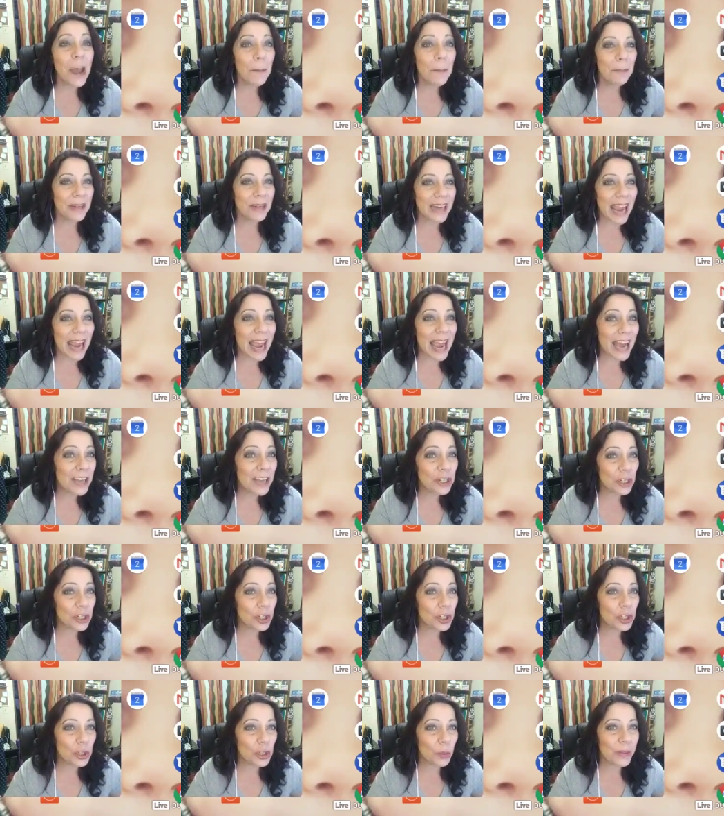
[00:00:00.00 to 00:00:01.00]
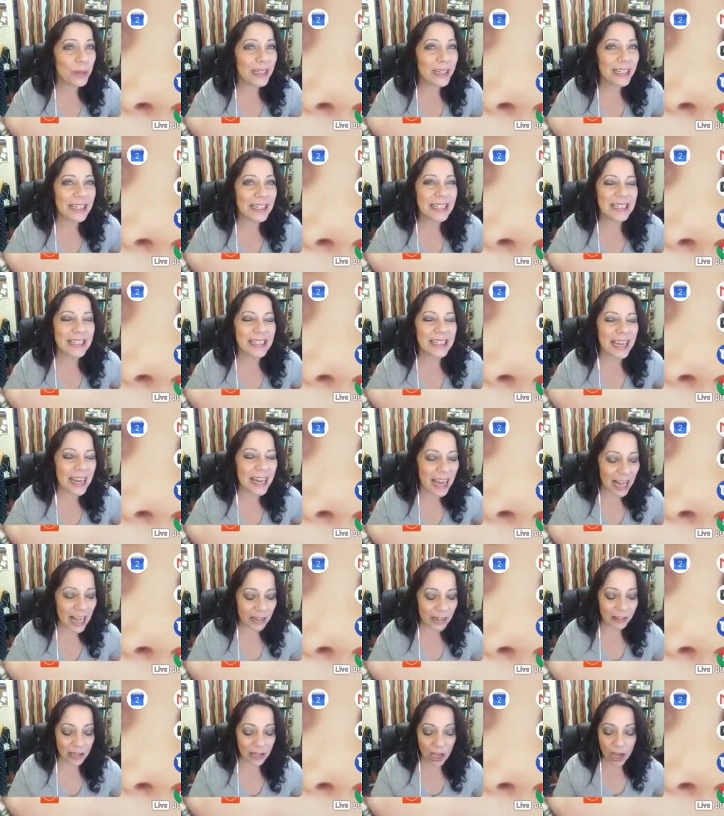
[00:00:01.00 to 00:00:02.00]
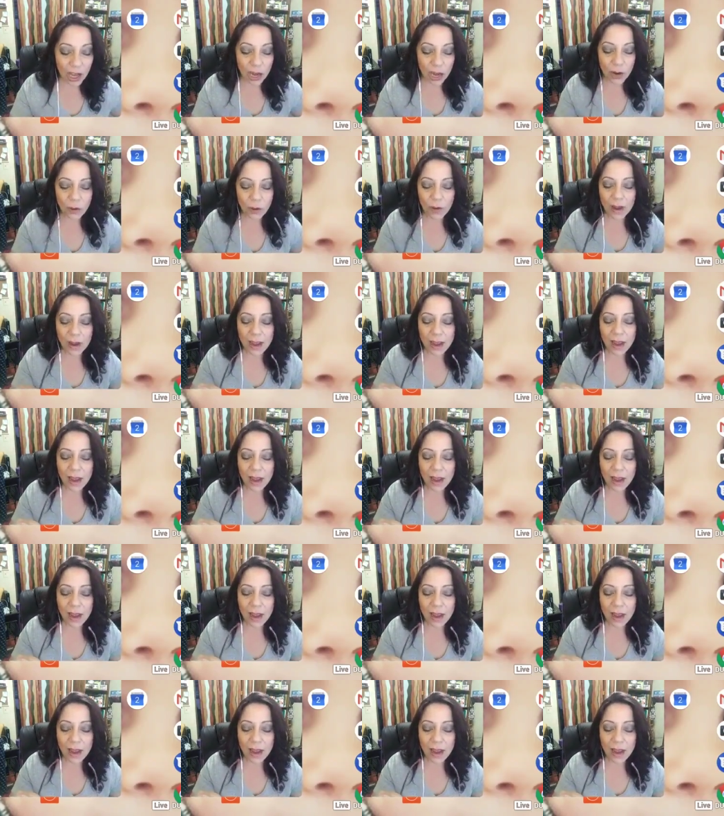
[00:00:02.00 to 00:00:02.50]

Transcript: But as you're joining, say hello.